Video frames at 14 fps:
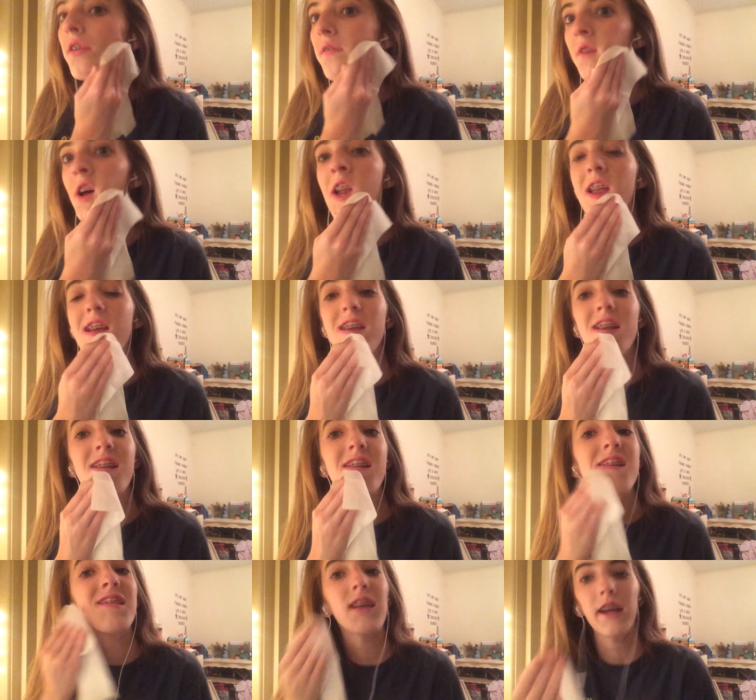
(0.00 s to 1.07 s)
on foundation
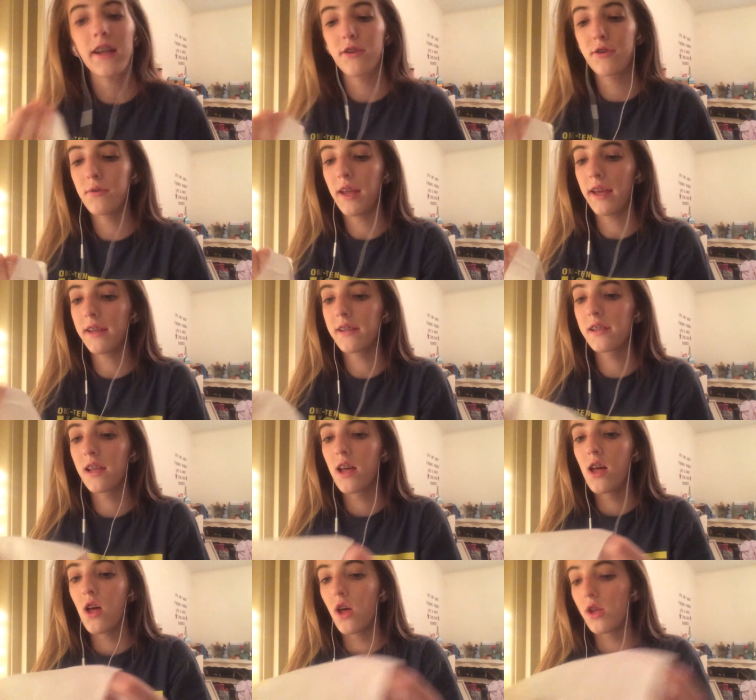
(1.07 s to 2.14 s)
in like two days.
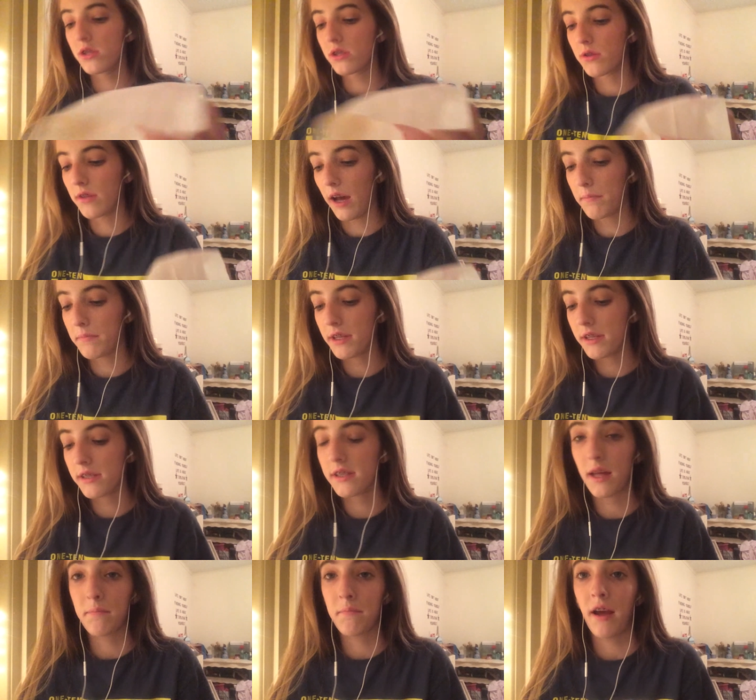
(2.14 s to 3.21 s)
So that means
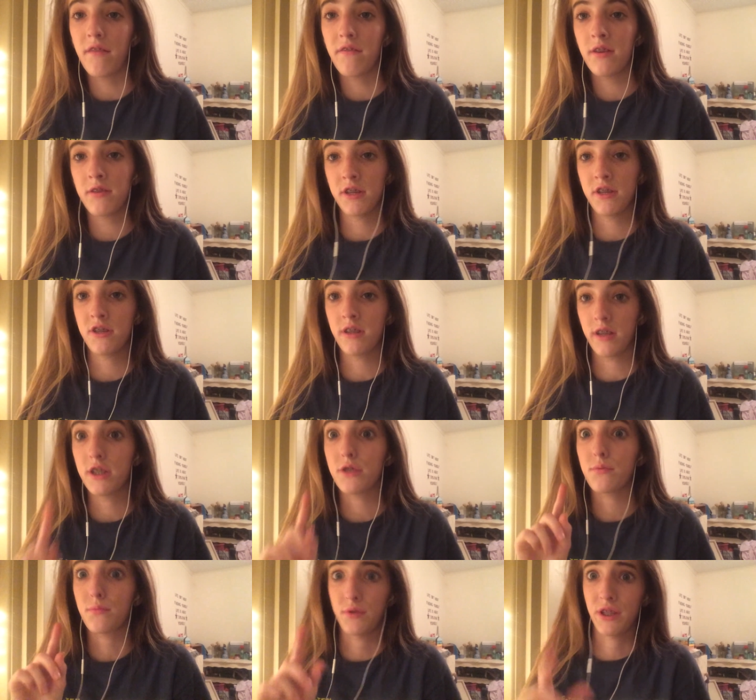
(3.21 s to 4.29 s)
that my foundation
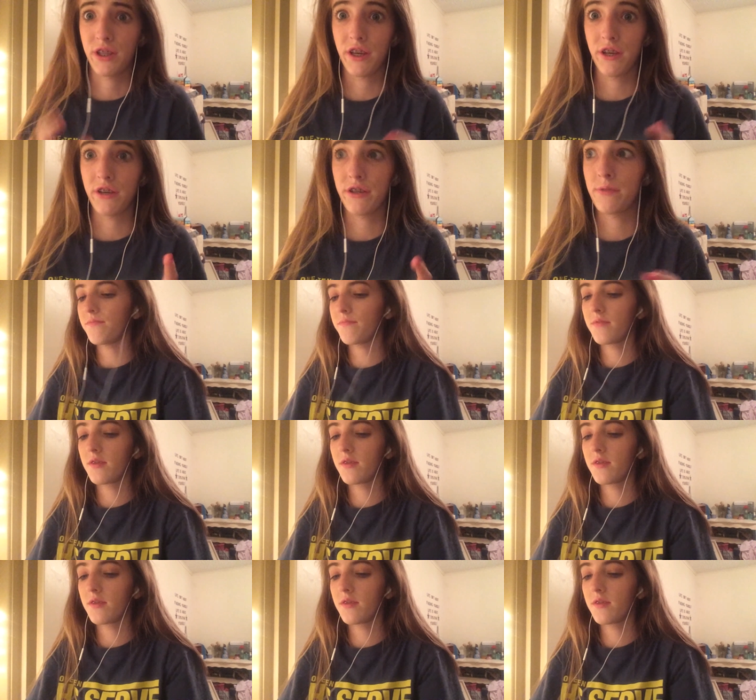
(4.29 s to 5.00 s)
is really good.